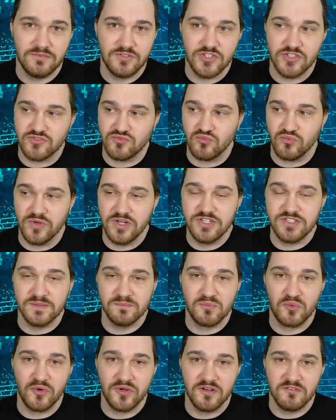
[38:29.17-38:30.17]
just reach a
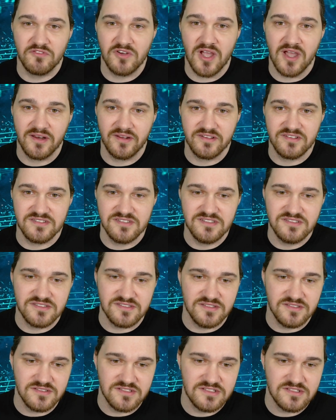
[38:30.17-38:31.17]
point of non
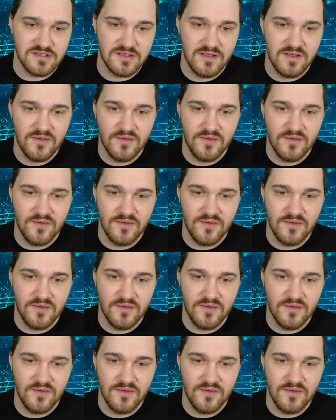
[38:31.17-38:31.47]
existence.